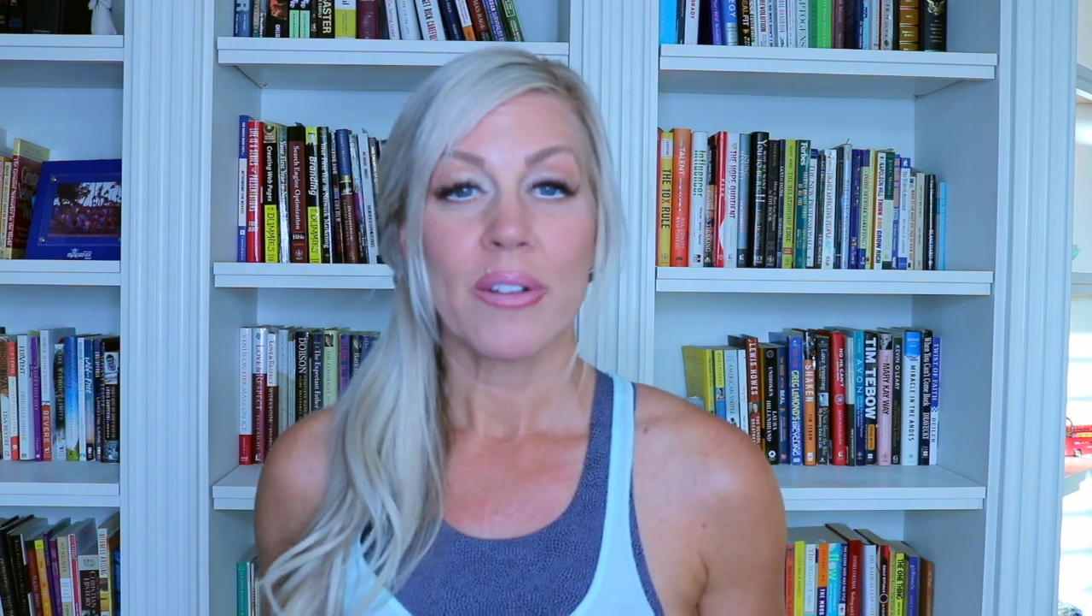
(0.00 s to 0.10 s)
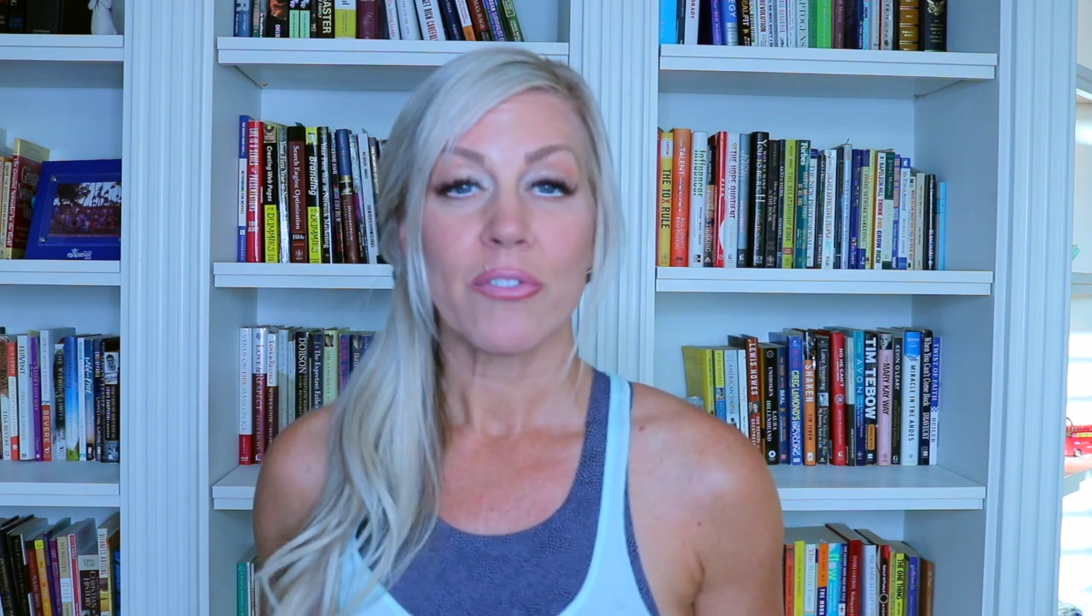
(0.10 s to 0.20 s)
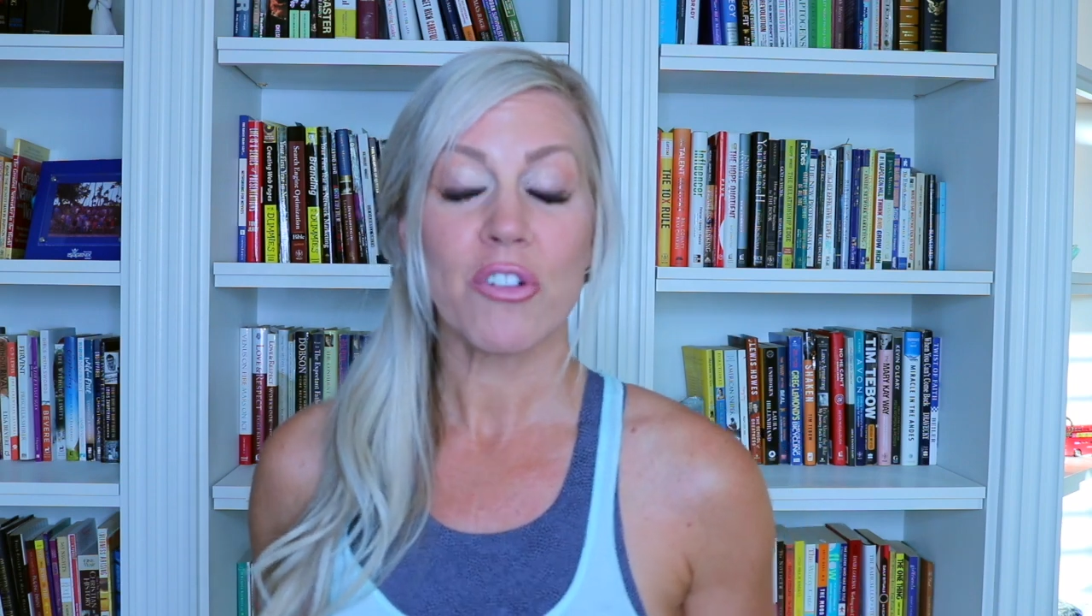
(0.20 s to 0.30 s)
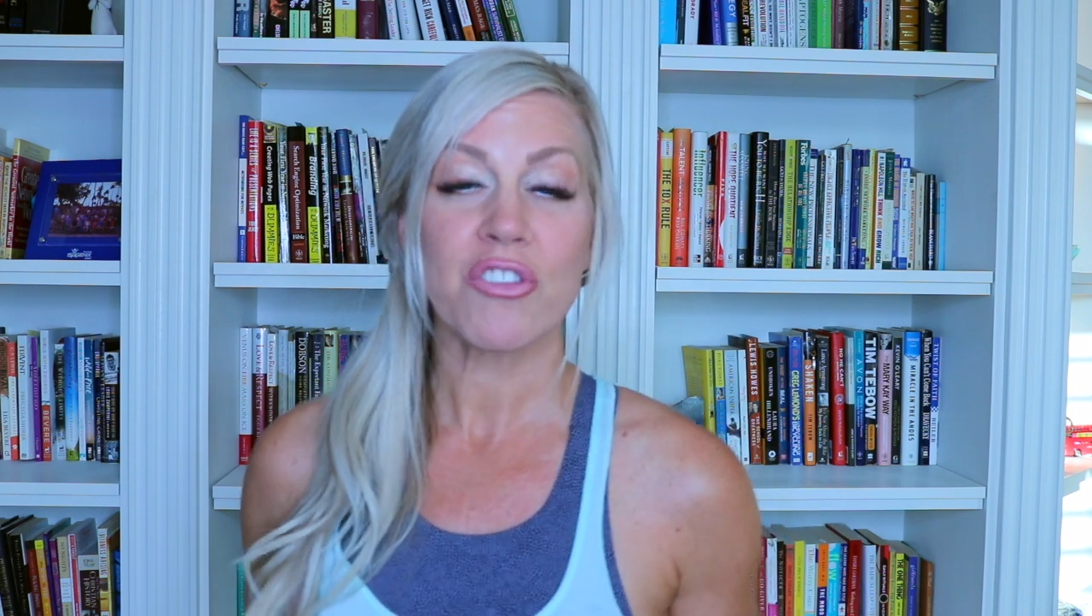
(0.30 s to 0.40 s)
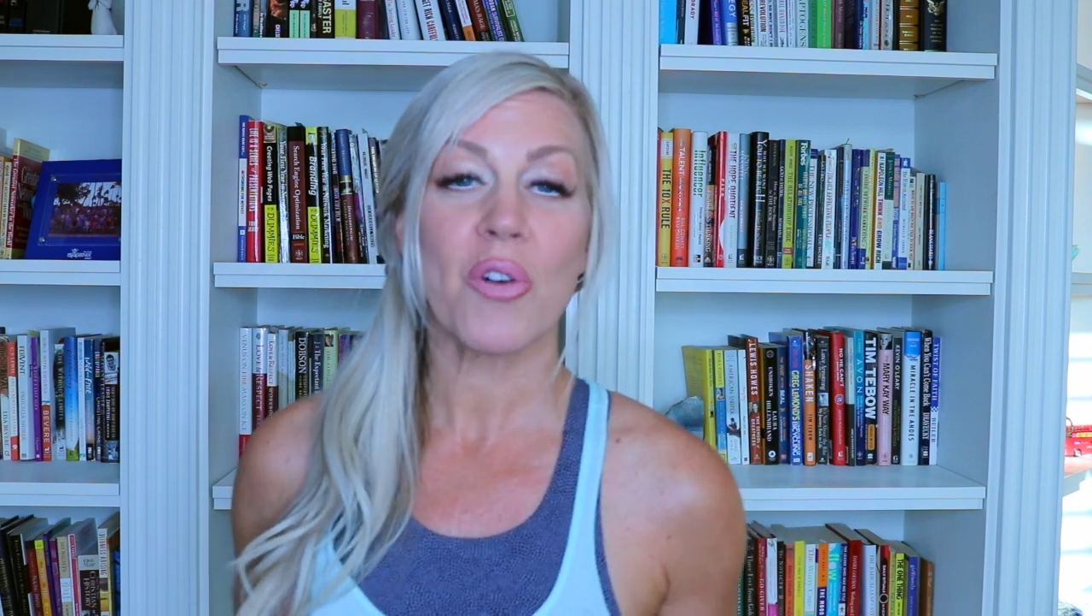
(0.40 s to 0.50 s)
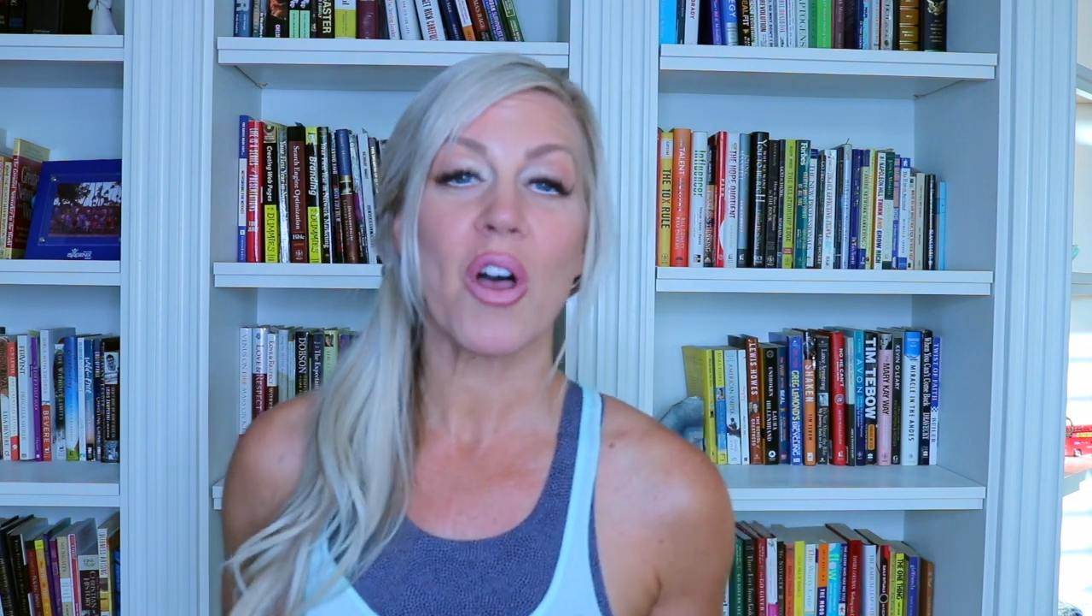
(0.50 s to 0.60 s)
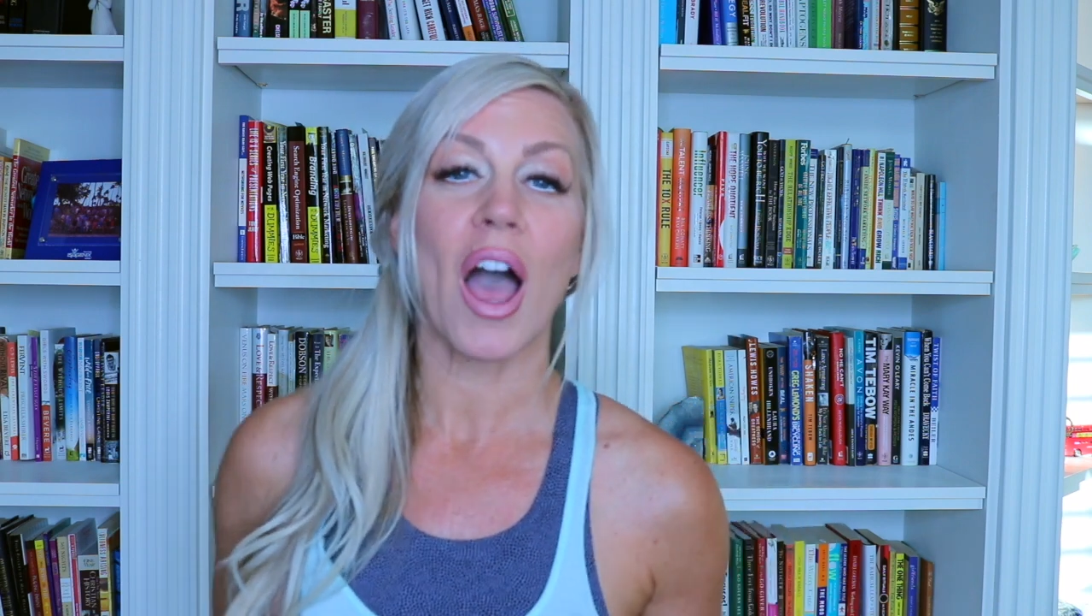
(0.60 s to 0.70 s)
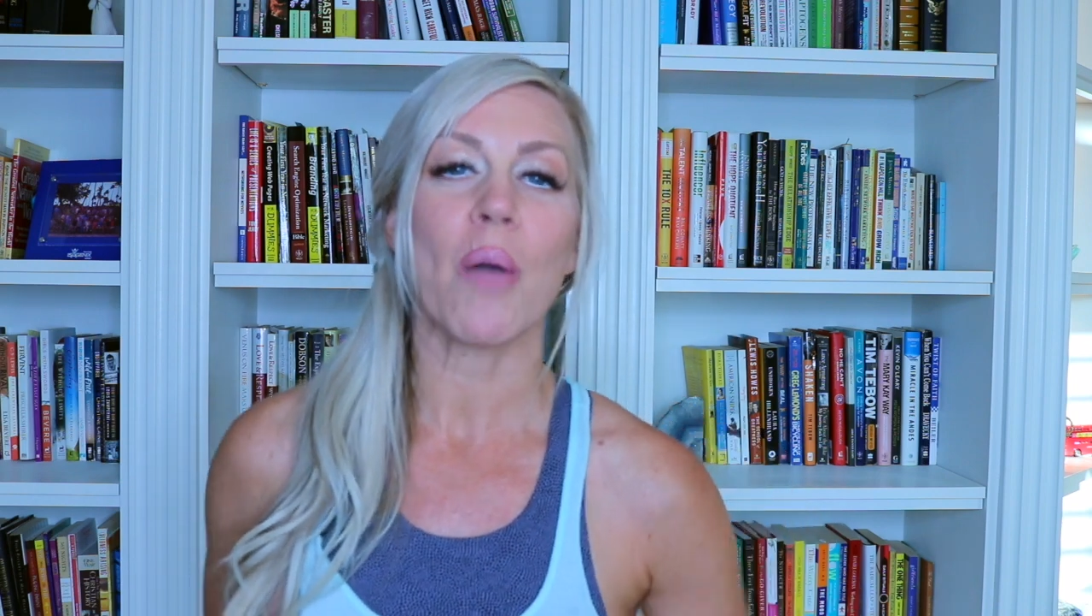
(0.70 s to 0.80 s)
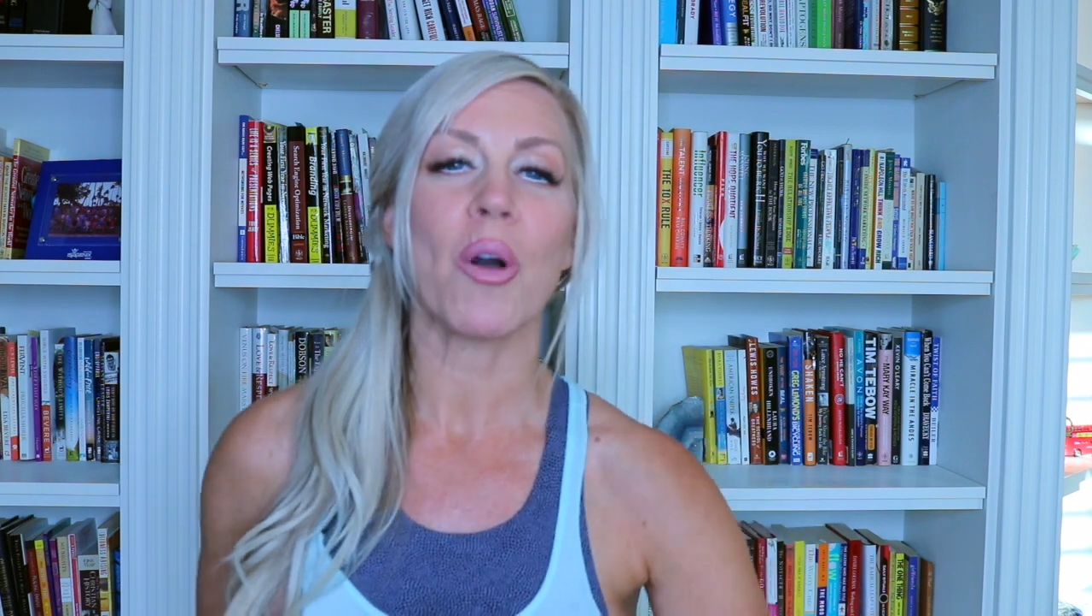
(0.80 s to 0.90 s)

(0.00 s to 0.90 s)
First of all, I